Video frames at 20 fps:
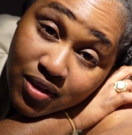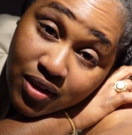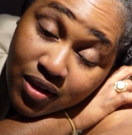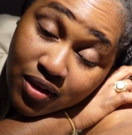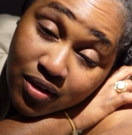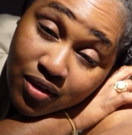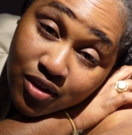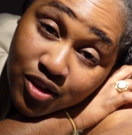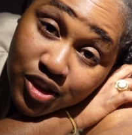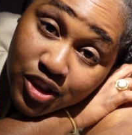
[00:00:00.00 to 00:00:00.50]

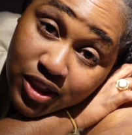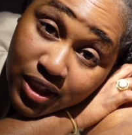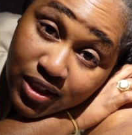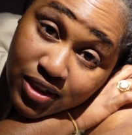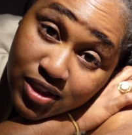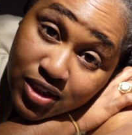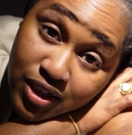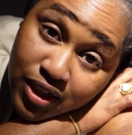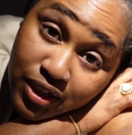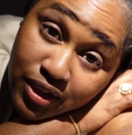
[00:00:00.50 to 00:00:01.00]
Uh, Shake
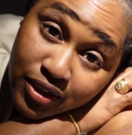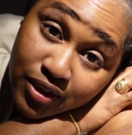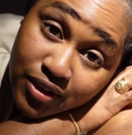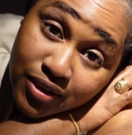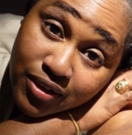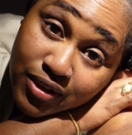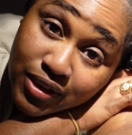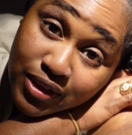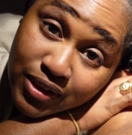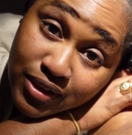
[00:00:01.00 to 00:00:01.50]
Shack,
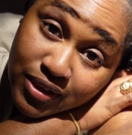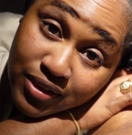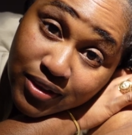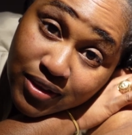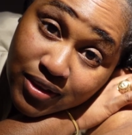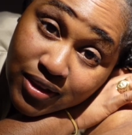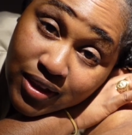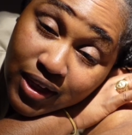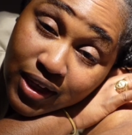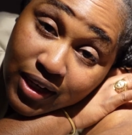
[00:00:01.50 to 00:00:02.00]

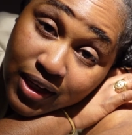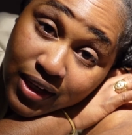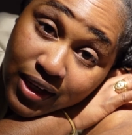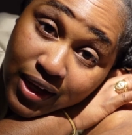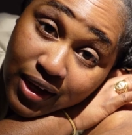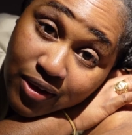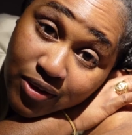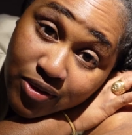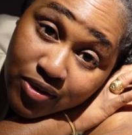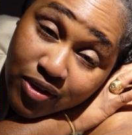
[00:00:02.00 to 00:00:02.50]

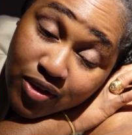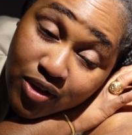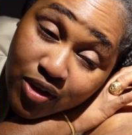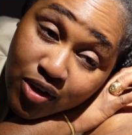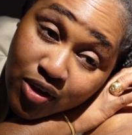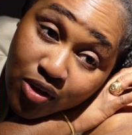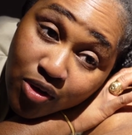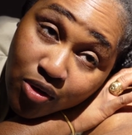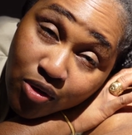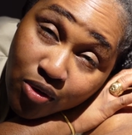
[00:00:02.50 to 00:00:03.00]
In-N-Out,
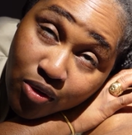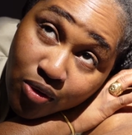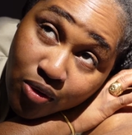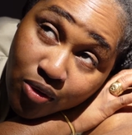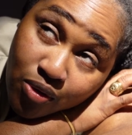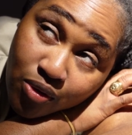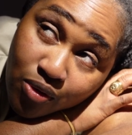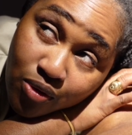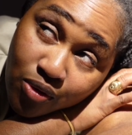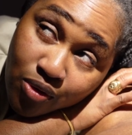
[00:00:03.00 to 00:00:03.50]

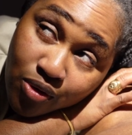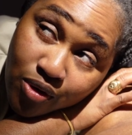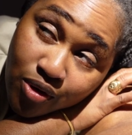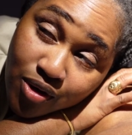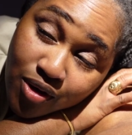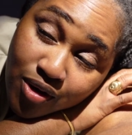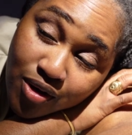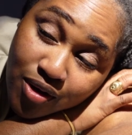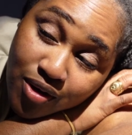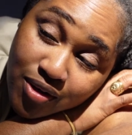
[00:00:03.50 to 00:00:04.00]

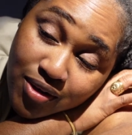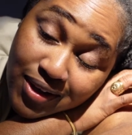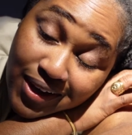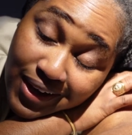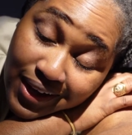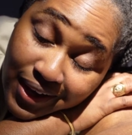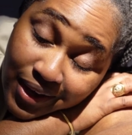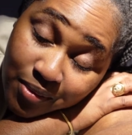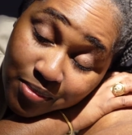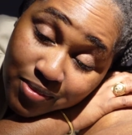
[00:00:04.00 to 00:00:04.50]
or The
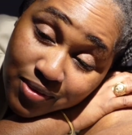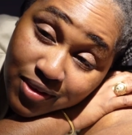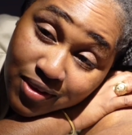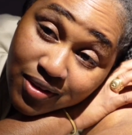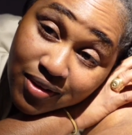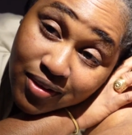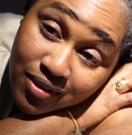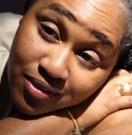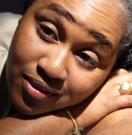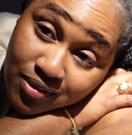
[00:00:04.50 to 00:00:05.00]
Habit,
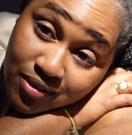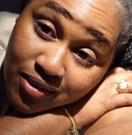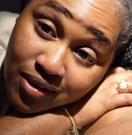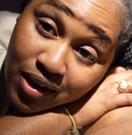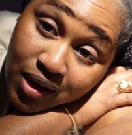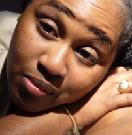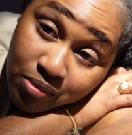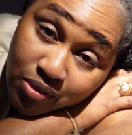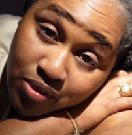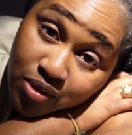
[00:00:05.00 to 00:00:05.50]

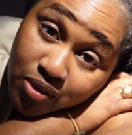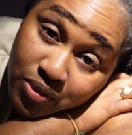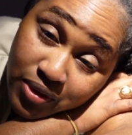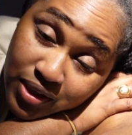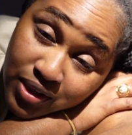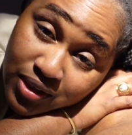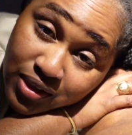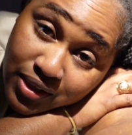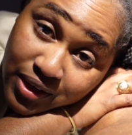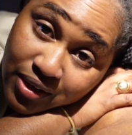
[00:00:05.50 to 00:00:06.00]
I'm gonna go with
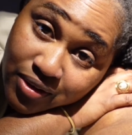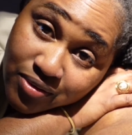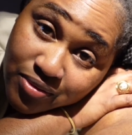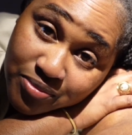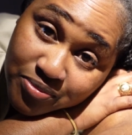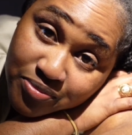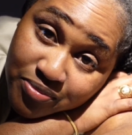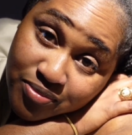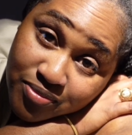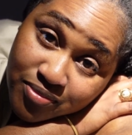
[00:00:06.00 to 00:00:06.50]
In-N-Out.
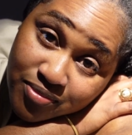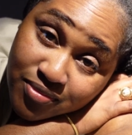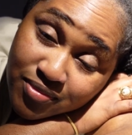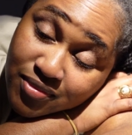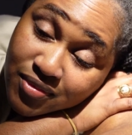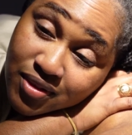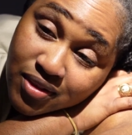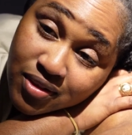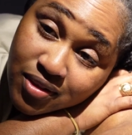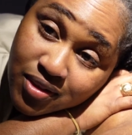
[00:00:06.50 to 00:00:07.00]

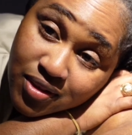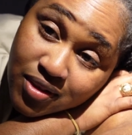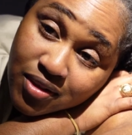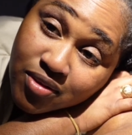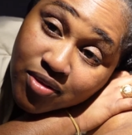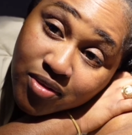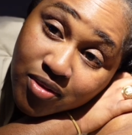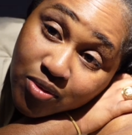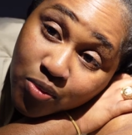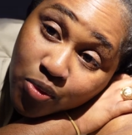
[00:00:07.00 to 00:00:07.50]
It,
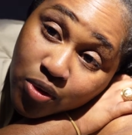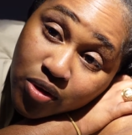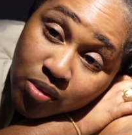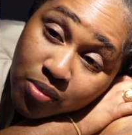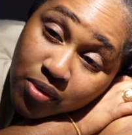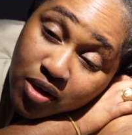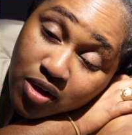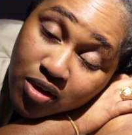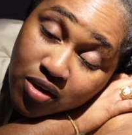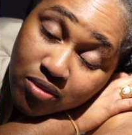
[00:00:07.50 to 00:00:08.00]

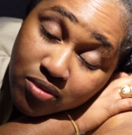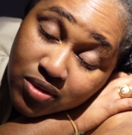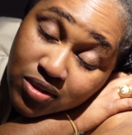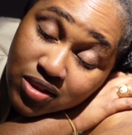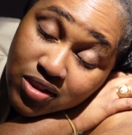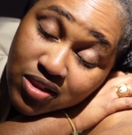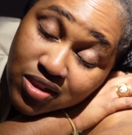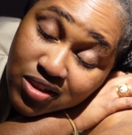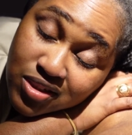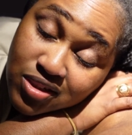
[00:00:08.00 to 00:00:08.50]
Whataburger
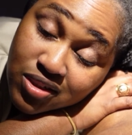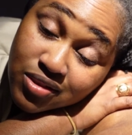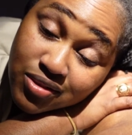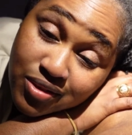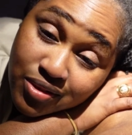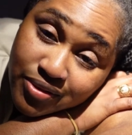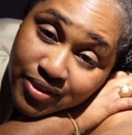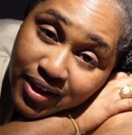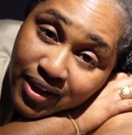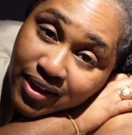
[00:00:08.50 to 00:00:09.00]
was just
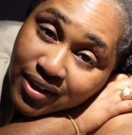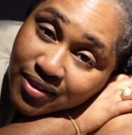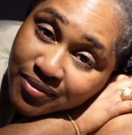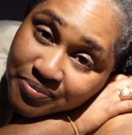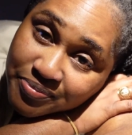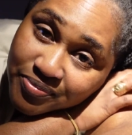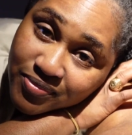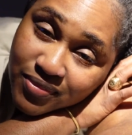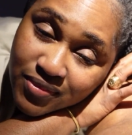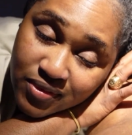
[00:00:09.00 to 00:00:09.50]
okay,
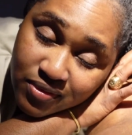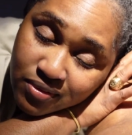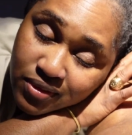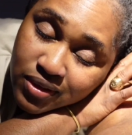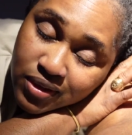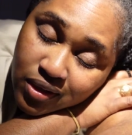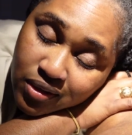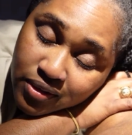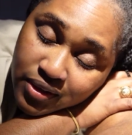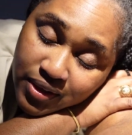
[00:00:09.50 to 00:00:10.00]

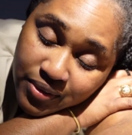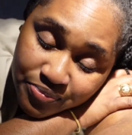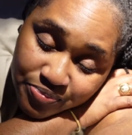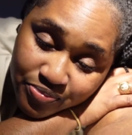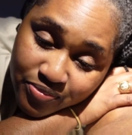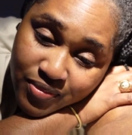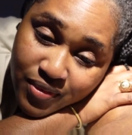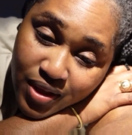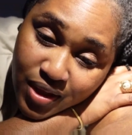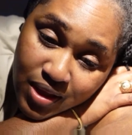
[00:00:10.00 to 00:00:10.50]
wasn't all that.
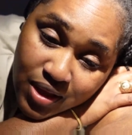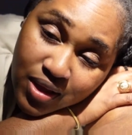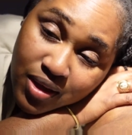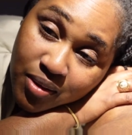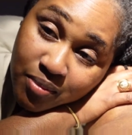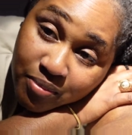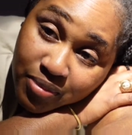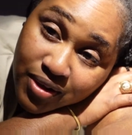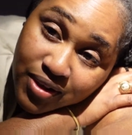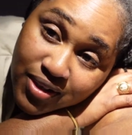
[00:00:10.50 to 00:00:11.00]

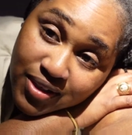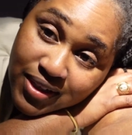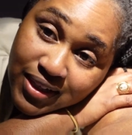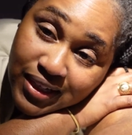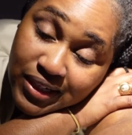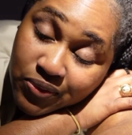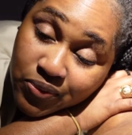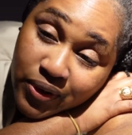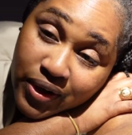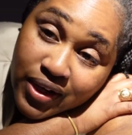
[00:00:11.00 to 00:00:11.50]
But
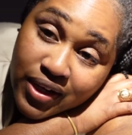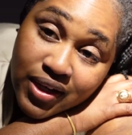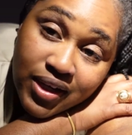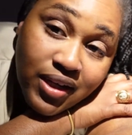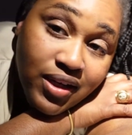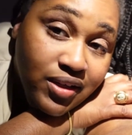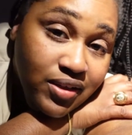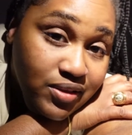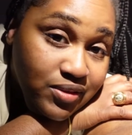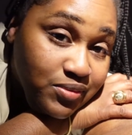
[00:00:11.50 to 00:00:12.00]
anyway,
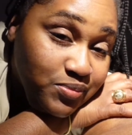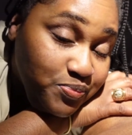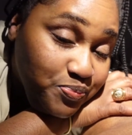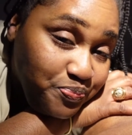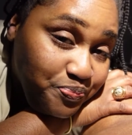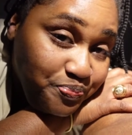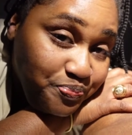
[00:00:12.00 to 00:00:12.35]
um,